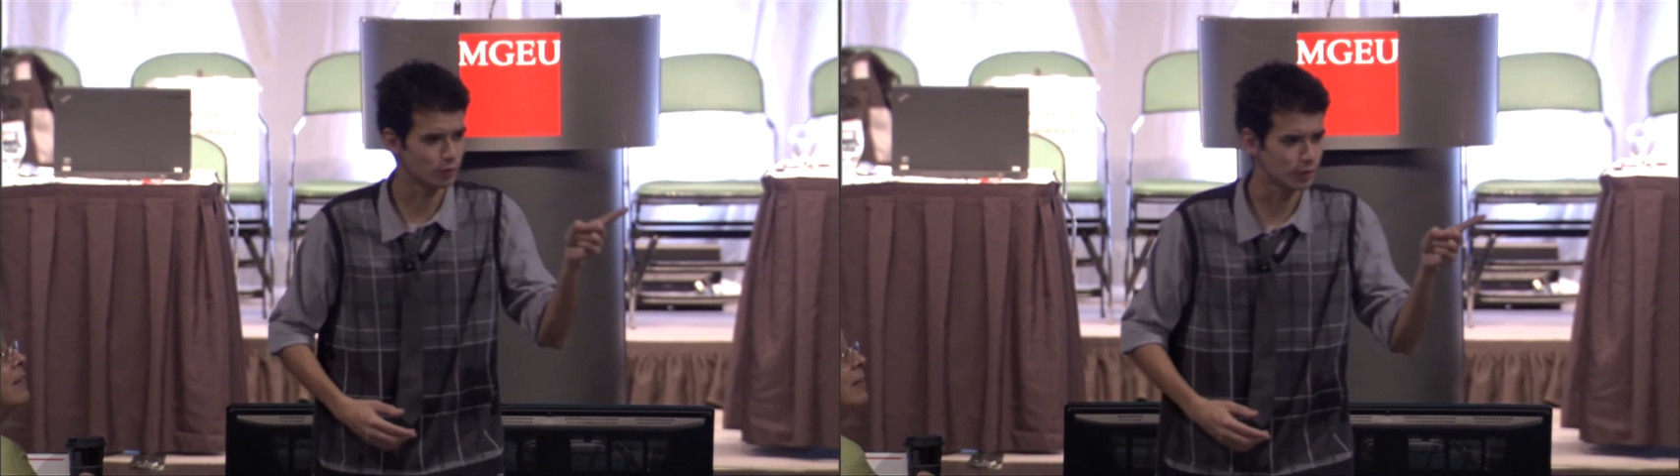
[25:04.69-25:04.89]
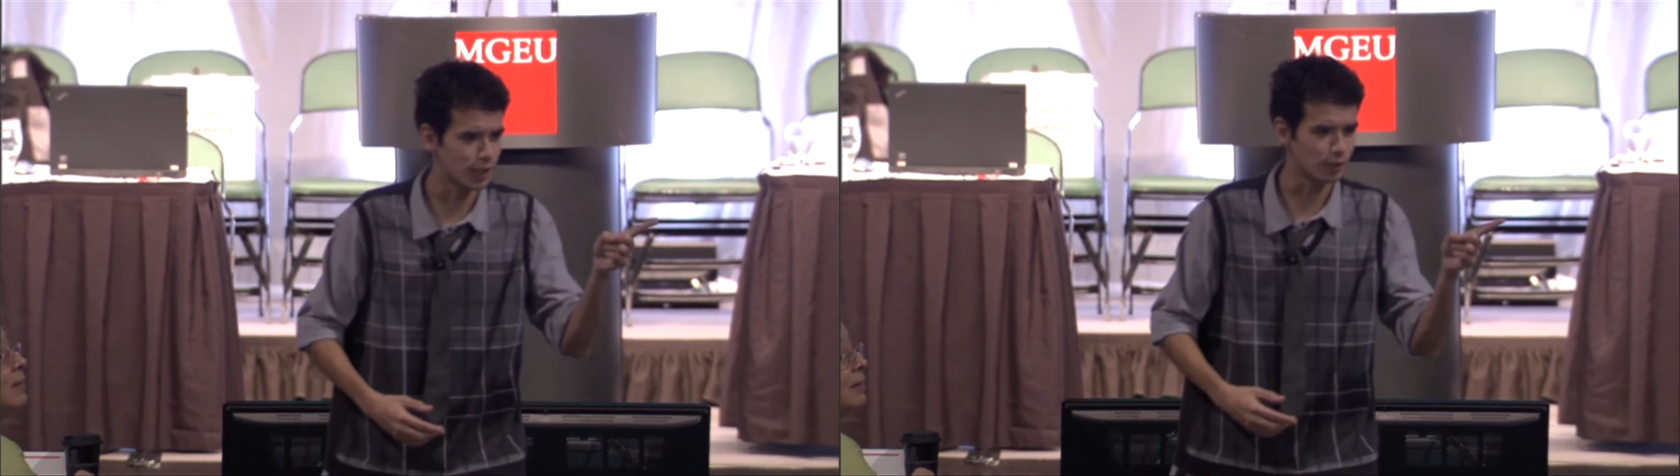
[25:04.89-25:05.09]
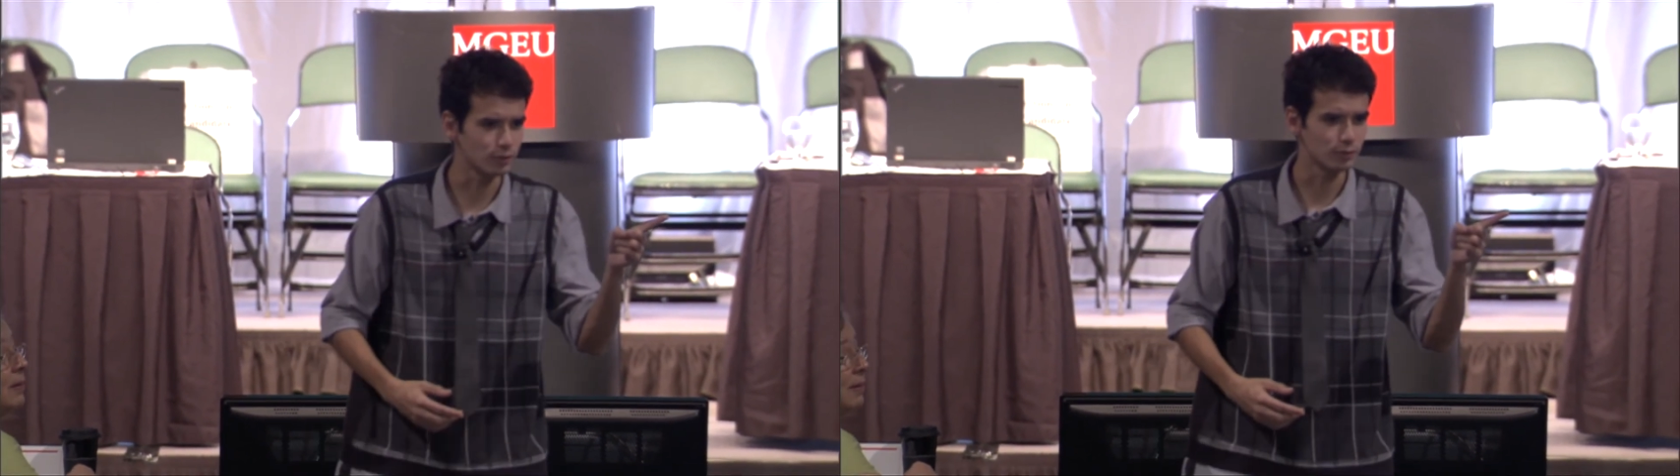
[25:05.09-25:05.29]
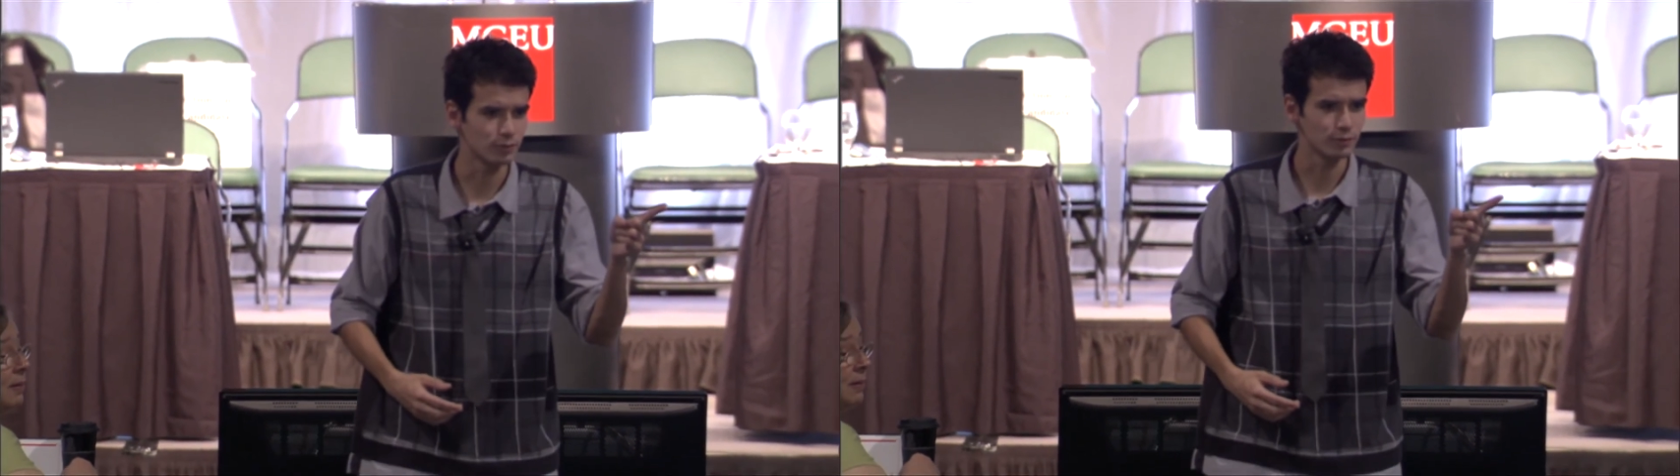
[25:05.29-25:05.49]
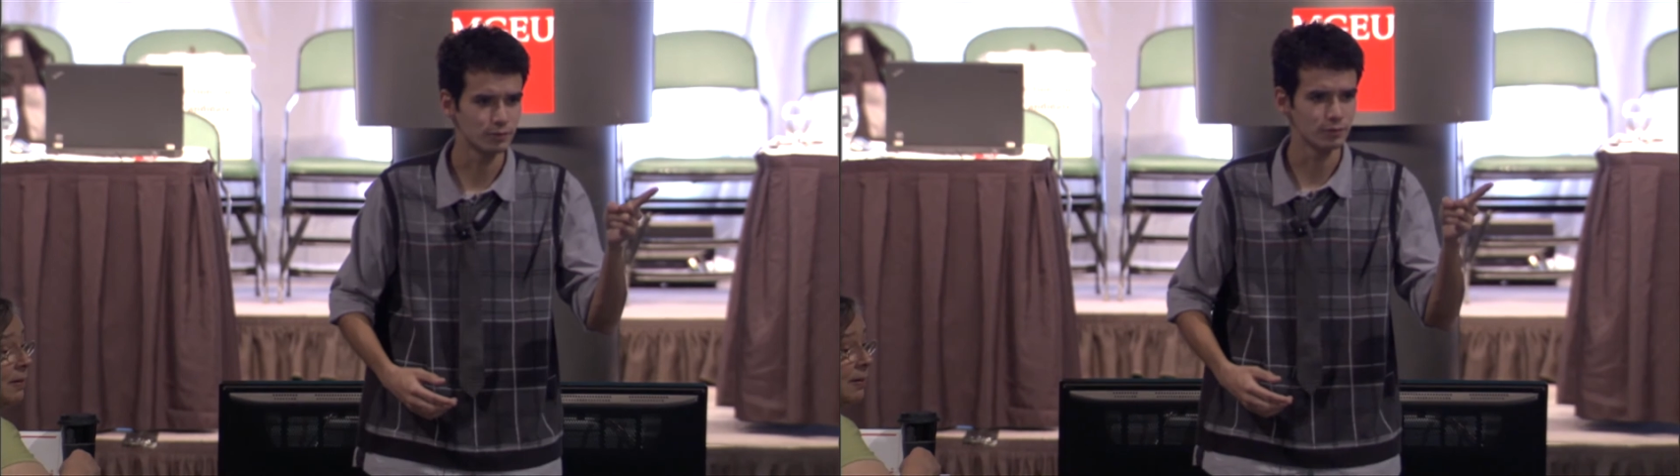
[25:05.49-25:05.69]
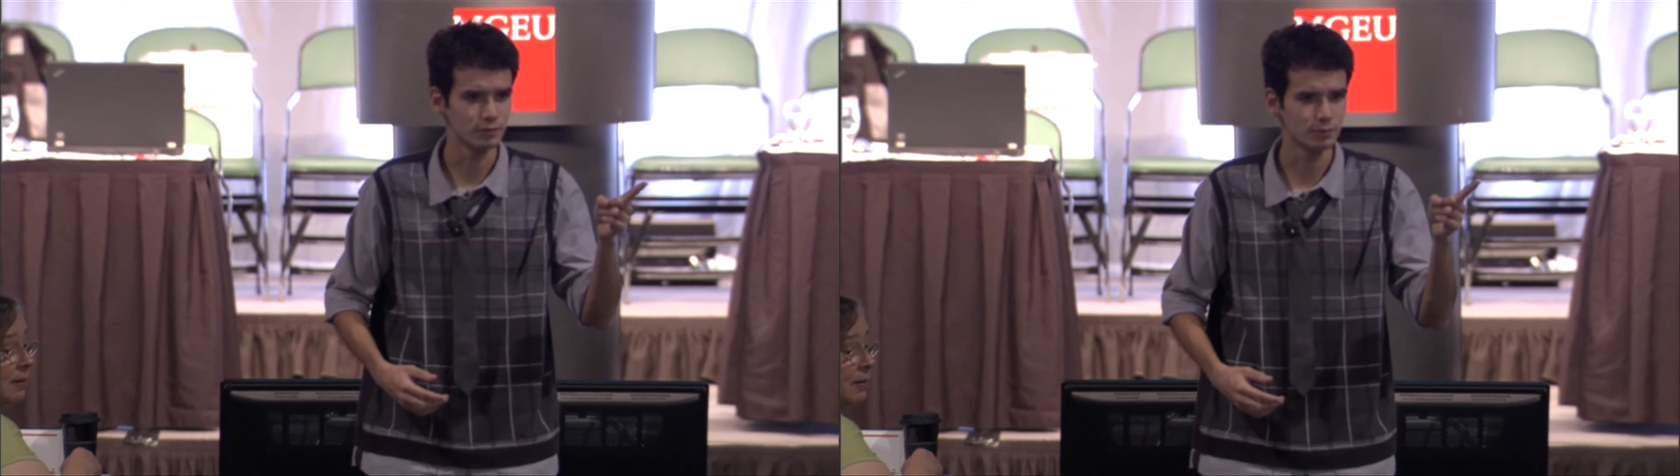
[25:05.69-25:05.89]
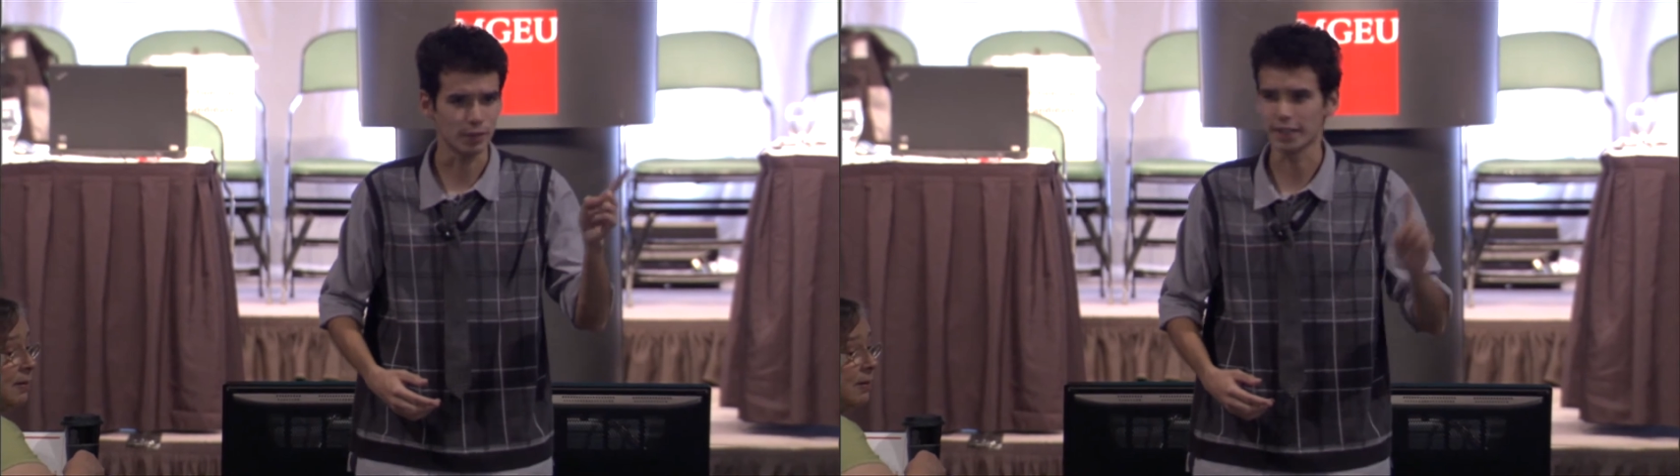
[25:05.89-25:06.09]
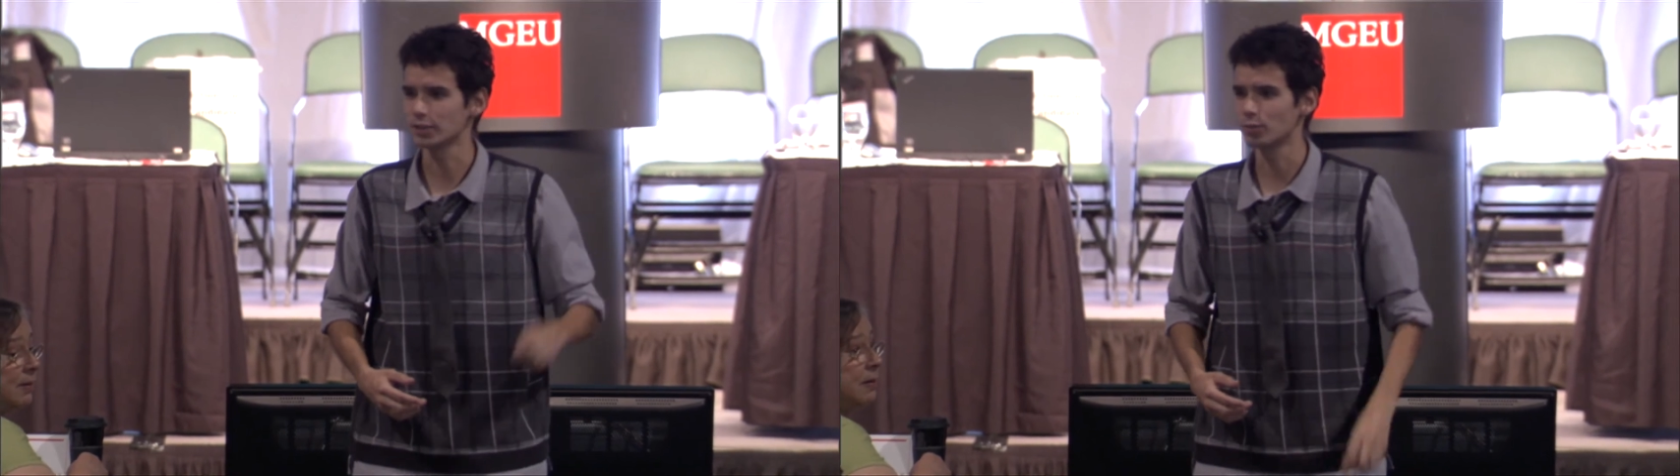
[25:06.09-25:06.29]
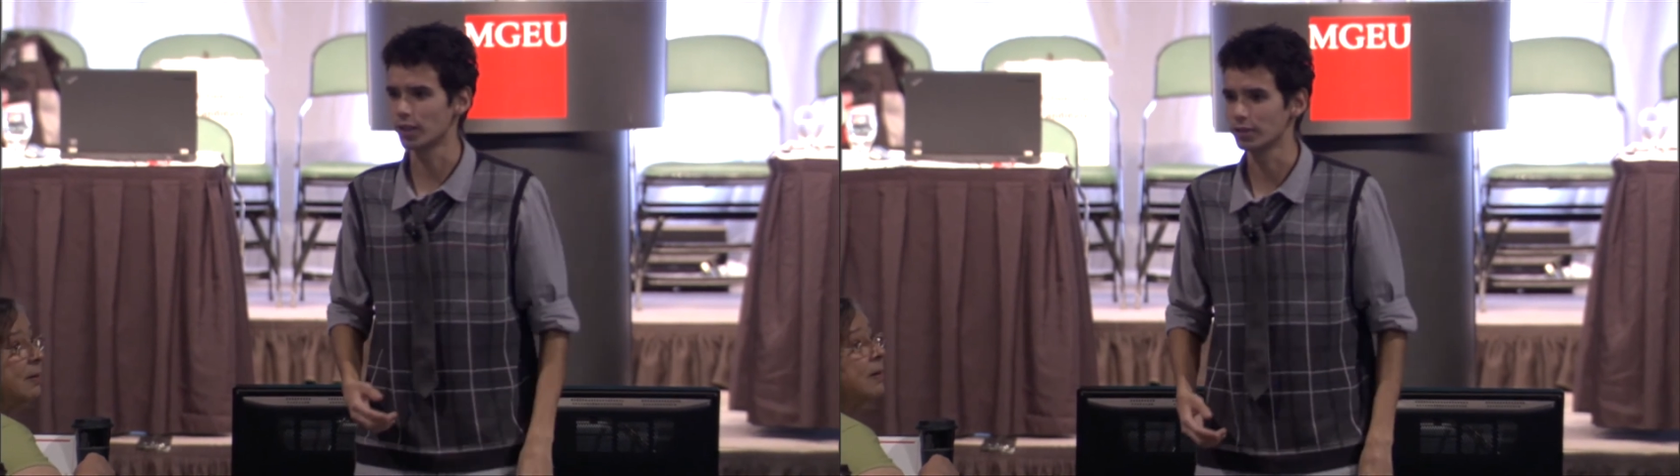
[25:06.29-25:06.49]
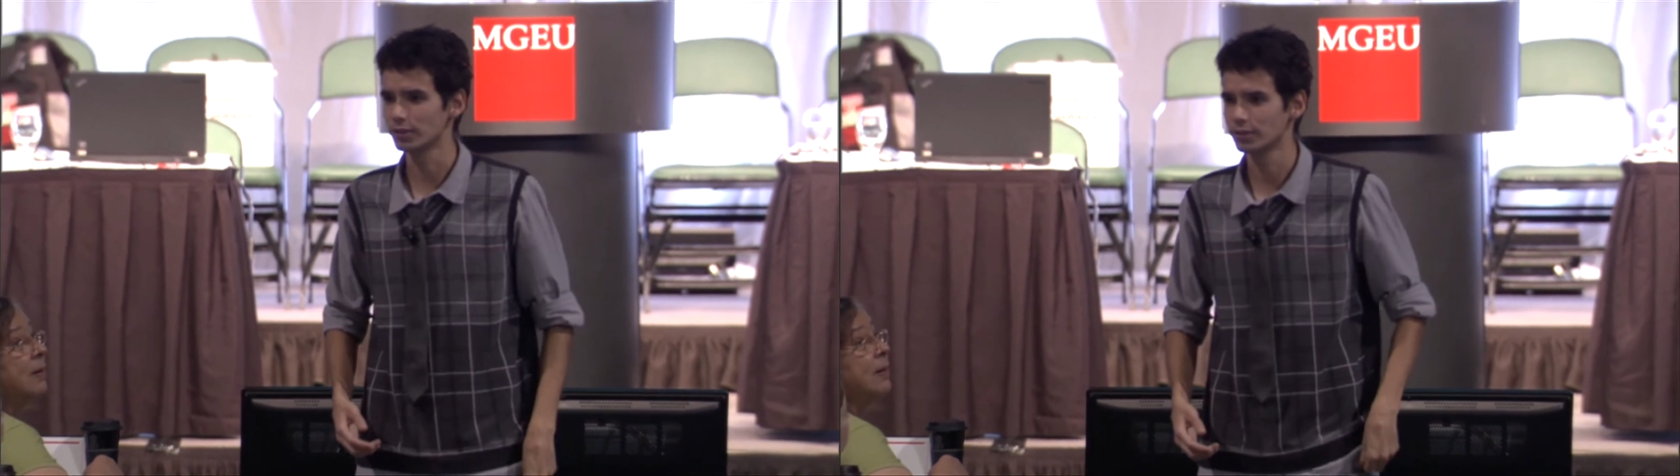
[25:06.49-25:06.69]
allowed. But guess what?